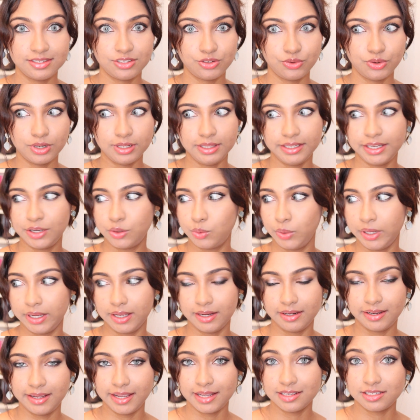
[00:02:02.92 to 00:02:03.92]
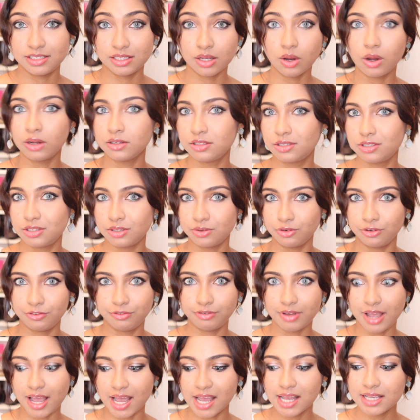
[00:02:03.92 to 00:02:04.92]
it's really quick. It gets hot so
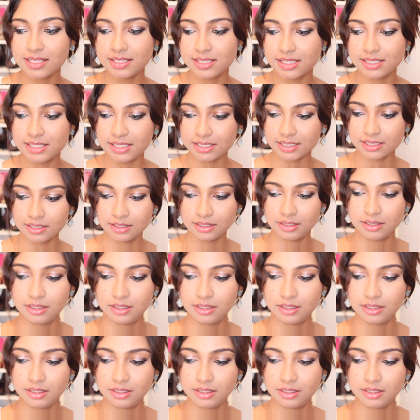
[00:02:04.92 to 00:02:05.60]
fast.